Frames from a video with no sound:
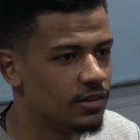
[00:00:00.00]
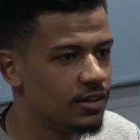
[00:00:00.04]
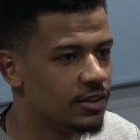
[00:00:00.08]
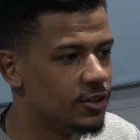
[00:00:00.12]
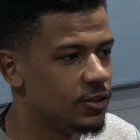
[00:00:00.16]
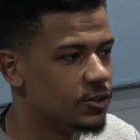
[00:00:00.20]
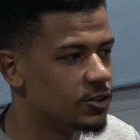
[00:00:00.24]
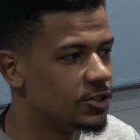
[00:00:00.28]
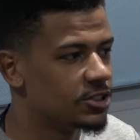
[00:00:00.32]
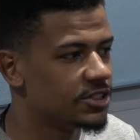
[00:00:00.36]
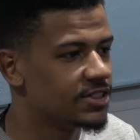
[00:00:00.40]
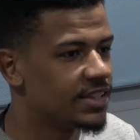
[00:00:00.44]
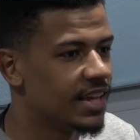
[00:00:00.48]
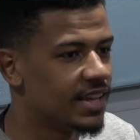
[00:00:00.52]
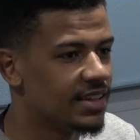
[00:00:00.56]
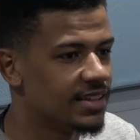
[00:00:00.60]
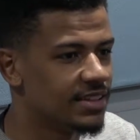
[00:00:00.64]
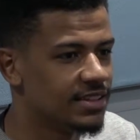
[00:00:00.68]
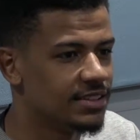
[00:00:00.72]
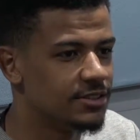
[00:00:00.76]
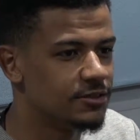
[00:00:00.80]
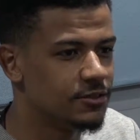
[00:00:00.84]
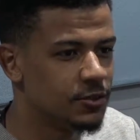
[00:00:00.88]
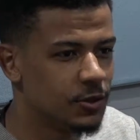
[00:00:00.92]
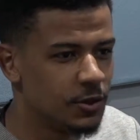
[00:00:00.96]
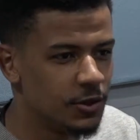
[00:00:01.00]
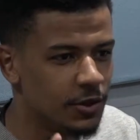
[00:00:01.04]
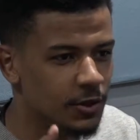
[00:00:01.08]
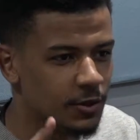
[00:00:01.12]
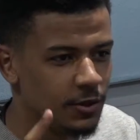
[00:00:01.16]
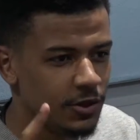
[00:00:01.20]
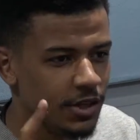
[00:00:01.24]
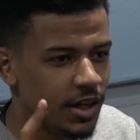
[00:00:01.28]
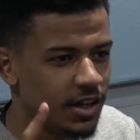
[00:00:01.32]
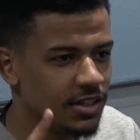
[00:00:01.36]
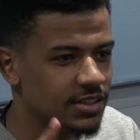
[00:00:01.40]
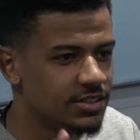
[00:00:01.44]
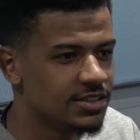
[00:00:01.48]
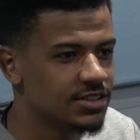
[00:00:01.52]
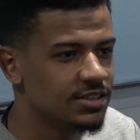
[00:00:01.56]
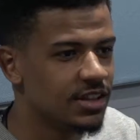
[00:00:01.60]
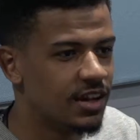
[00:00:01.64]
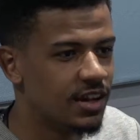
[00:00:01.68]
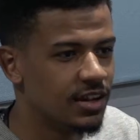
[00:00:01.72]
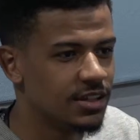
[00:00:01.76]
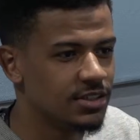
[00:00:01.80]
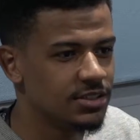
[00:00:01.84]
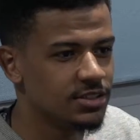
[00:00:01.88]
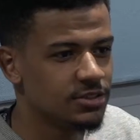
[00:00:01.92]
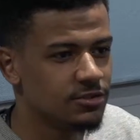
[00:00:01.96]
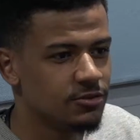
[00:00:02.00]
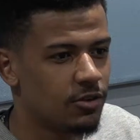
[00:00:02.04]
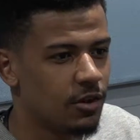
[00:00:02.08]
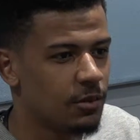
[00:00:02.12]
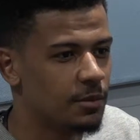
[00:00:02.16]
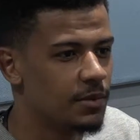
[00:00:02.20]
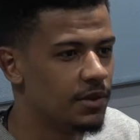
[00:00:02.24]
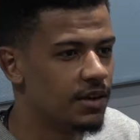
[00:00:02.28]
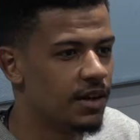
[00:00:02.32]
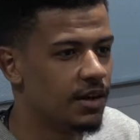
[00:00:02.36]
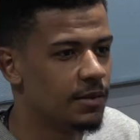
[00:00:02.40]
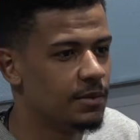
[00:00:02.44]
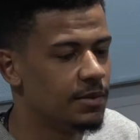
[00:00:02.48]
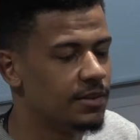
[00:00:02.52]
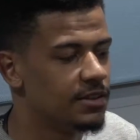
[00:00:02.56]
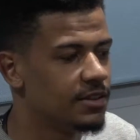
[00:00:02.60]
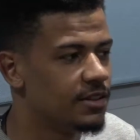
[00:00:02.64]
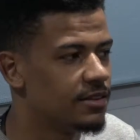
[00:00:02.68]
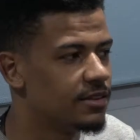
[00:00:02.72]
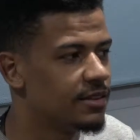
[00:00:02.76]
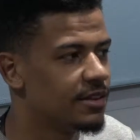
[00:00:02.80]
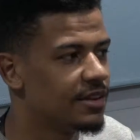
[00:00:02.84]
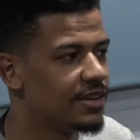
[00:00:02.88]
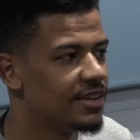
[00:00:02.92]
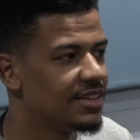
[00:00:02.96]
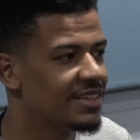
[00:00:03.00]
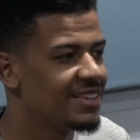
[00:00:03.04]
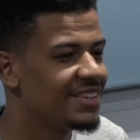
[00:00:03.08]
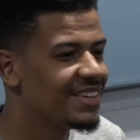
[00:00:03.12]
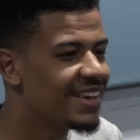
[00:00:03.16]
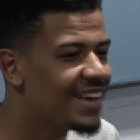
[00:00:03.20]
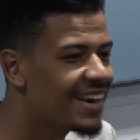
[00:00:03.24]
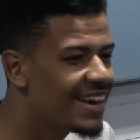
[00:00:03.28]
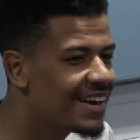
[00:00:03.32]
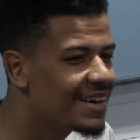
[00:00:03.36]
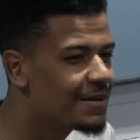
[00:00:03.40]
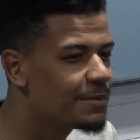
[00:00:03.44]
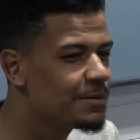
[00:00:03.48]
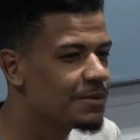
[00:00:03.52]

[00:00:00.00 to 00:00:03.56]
that you just get these few little young stars cropping up, and you're thinking, yeah,